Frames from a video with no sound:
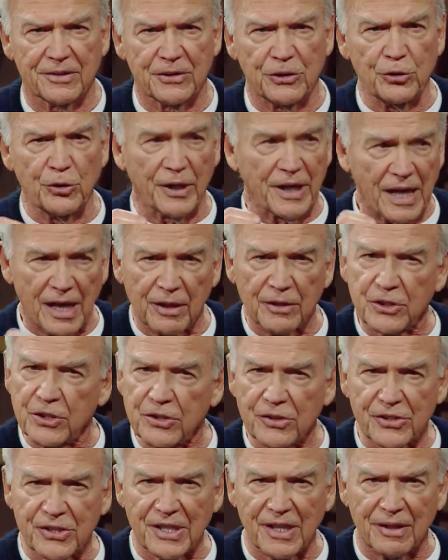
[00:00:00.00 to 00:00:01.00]
You account to
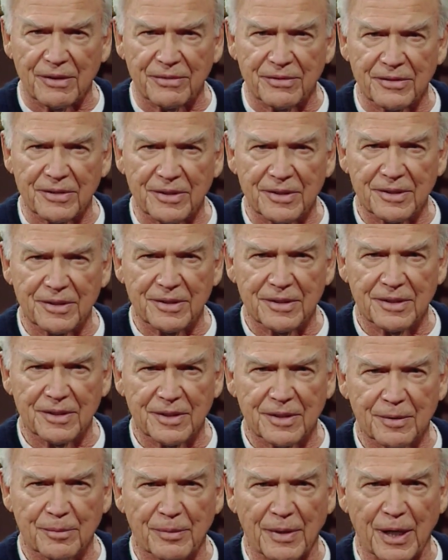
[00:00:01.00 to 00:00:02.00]
yourself
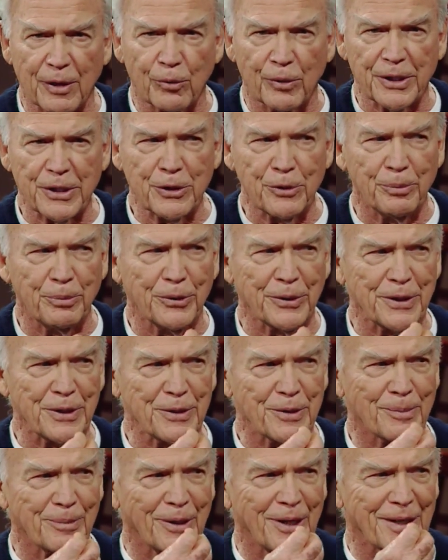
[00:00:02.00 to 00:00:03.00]
by what you put in
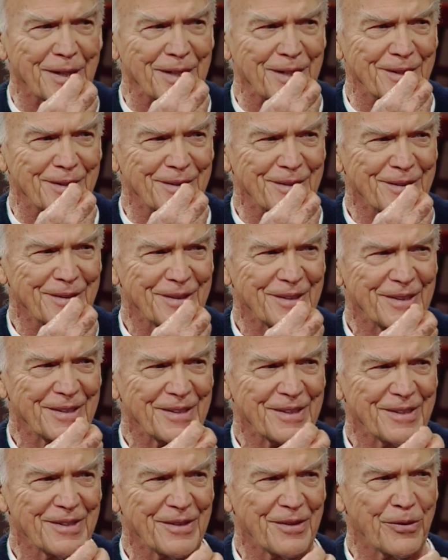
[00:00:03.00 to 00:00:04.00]
your body
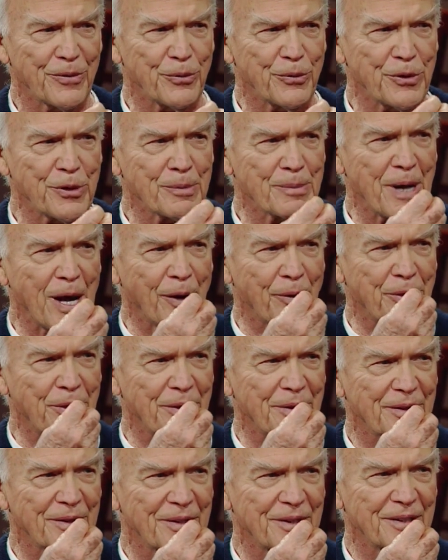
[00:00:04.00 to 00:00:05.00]
through your mouth.
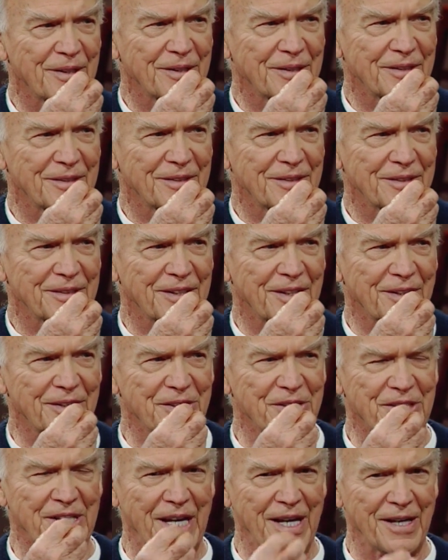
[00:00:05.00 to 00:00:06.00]
You
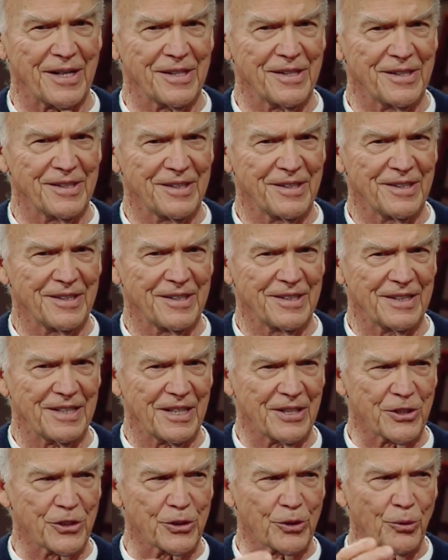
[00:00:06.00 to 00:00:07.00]
understand?
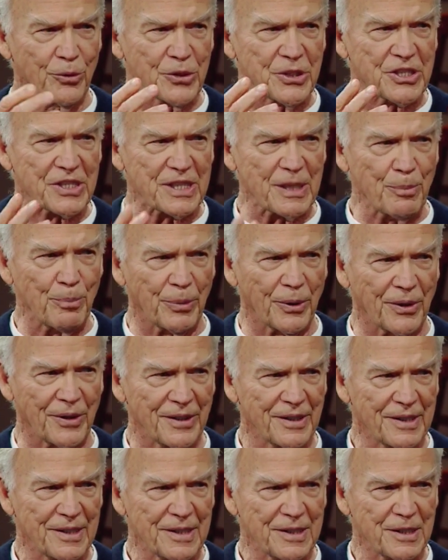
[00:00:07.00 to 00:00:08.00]
It's so simple
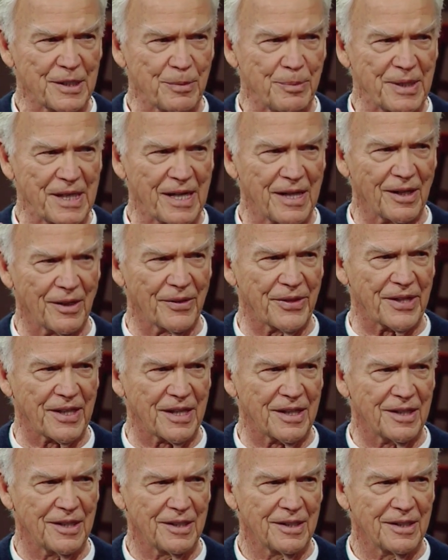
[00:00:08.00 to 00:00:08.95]
to be healthy.